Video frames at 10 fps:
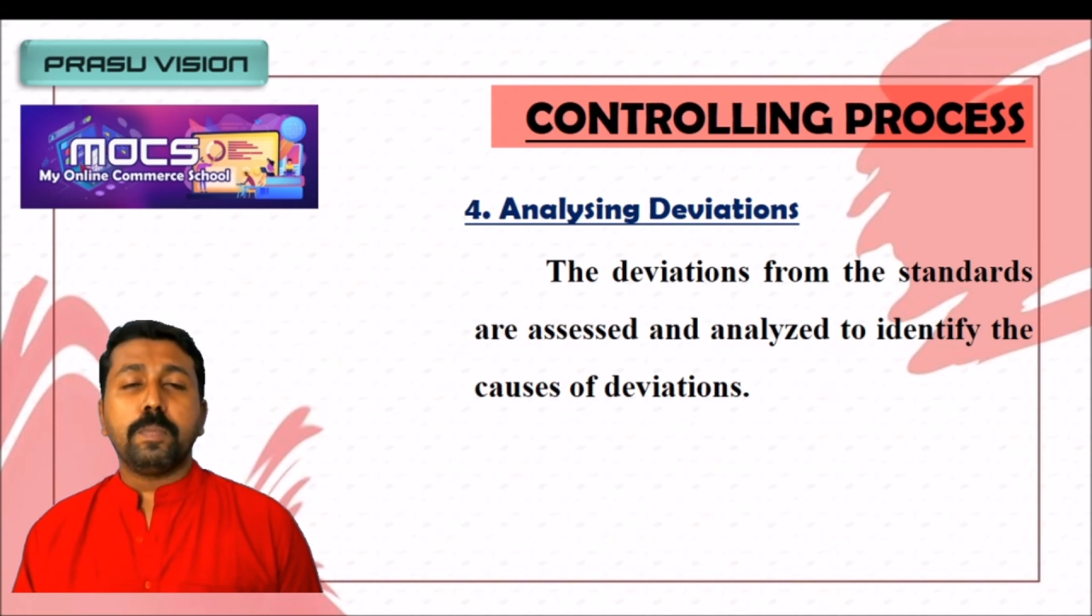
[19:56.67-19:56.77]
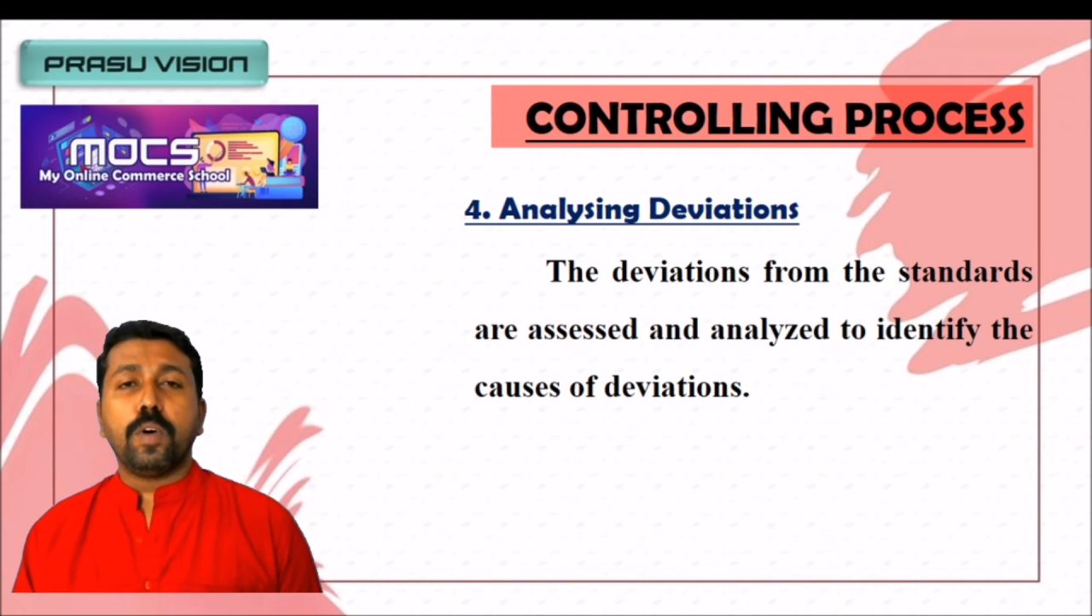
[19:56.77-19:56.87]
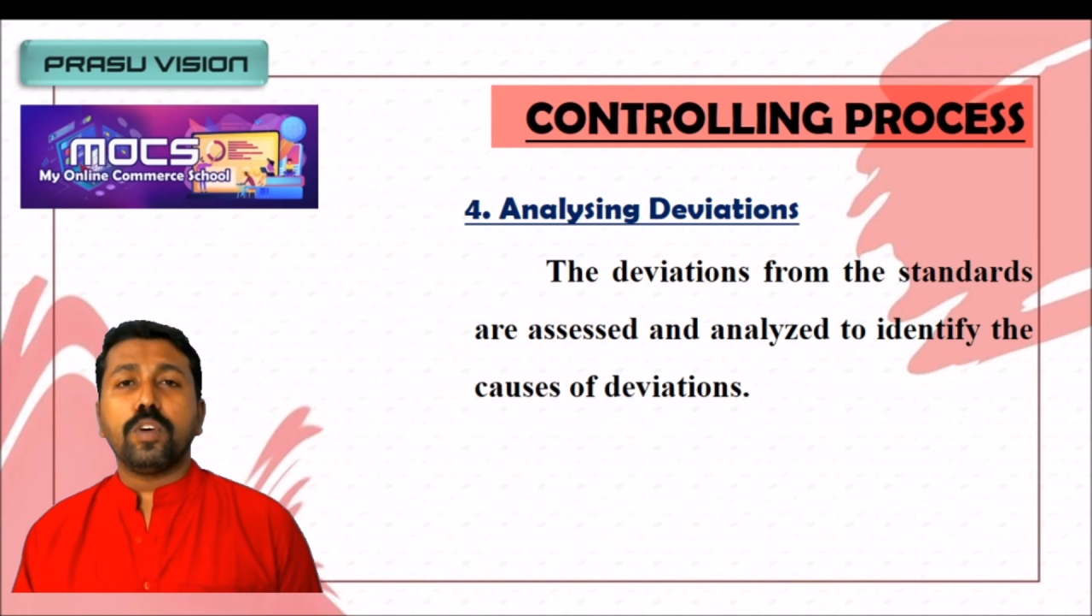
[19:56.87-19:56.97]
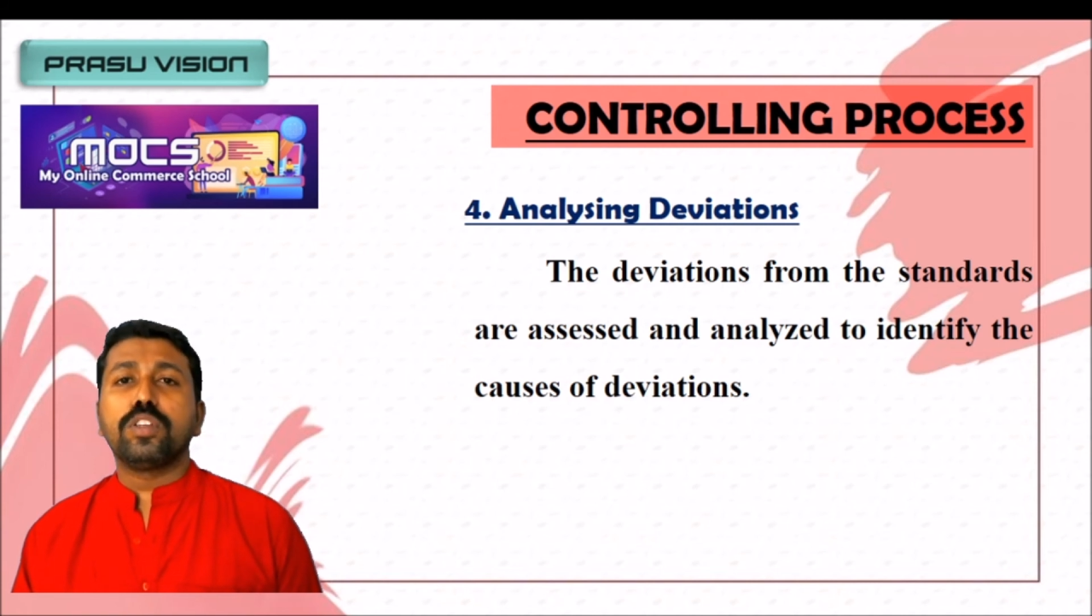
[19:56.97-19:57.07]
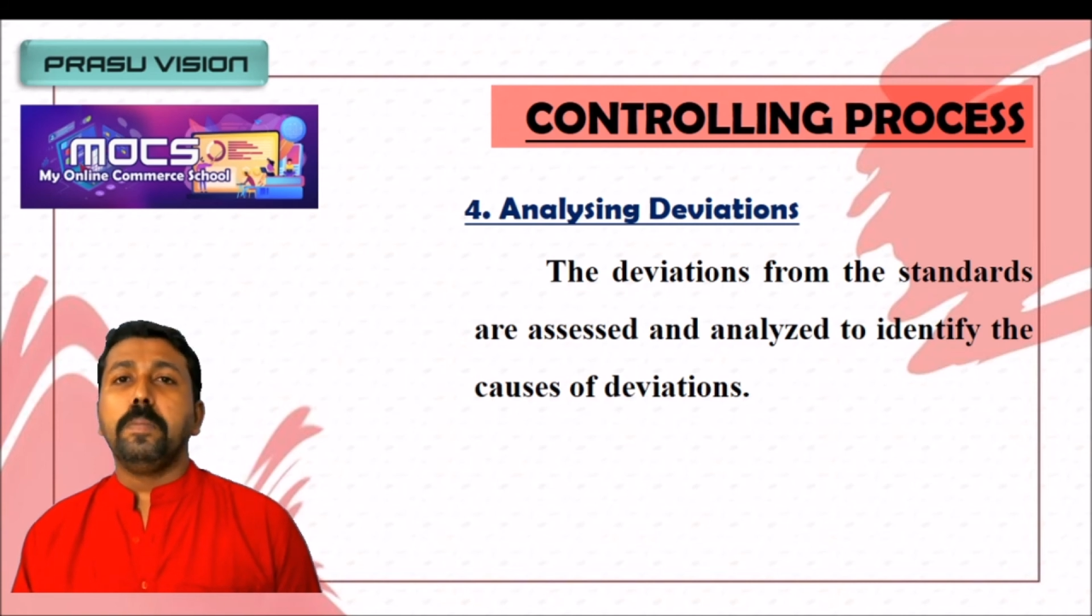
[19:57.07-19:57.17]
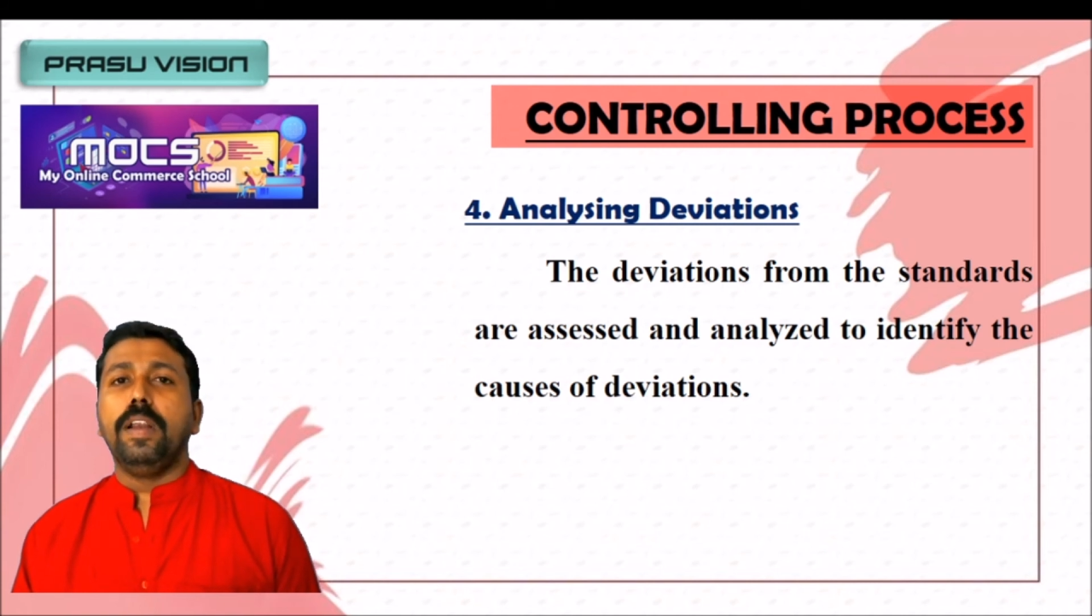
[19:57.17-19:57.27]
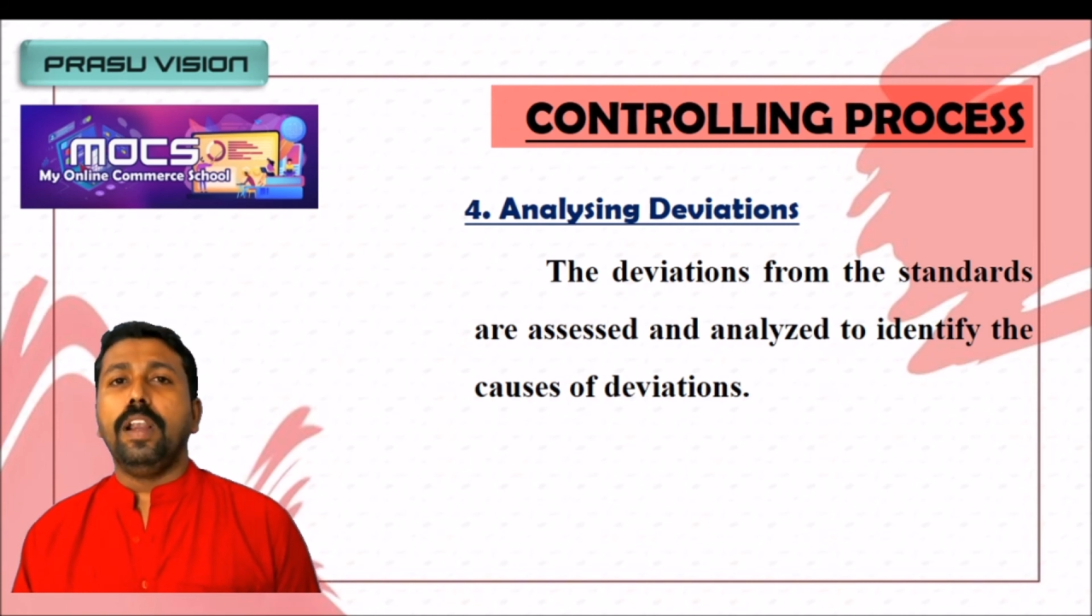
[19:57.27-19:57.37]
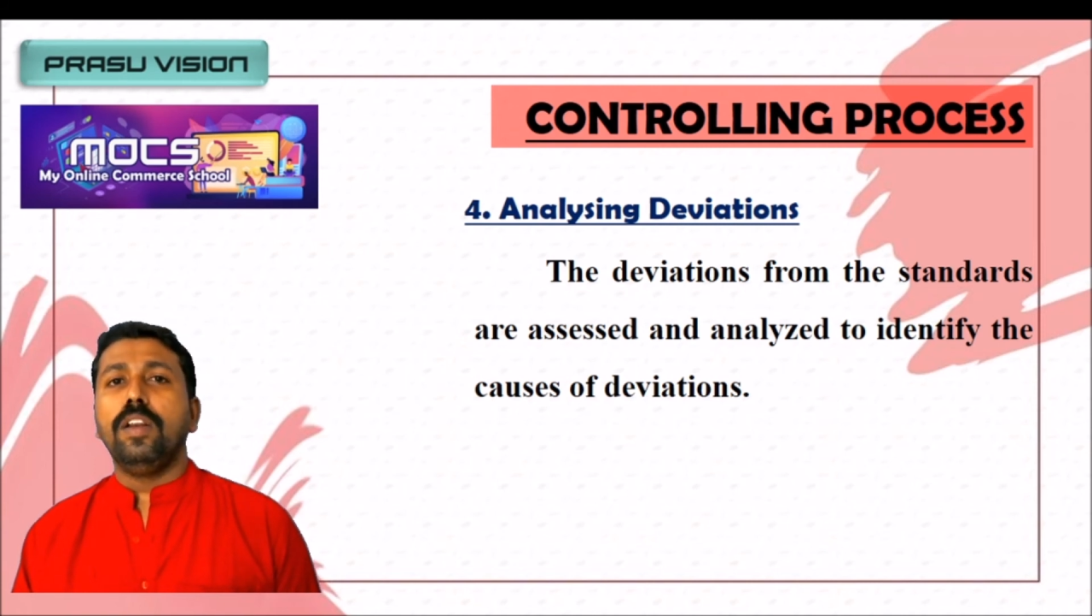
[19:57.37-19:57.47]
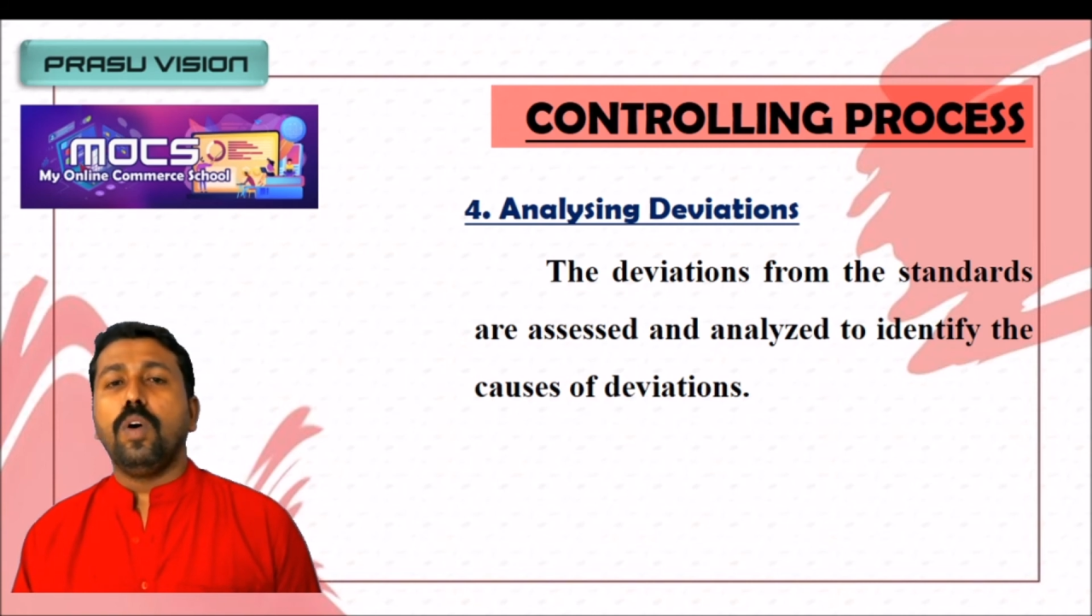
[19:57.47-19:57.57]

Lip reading: possible